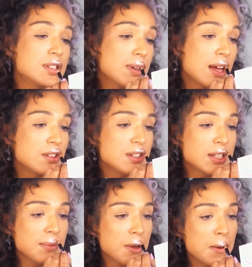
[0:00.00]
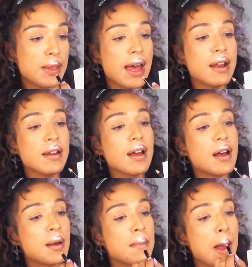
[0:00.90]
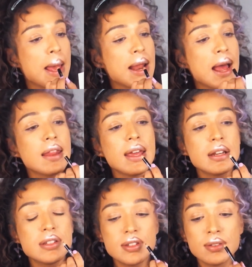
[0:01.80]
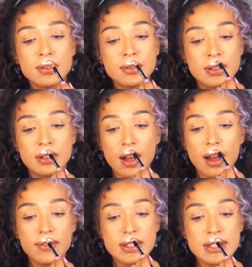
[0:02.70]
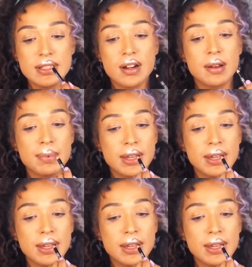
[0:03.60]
So yeah, just keep going that. And I like to obviously start up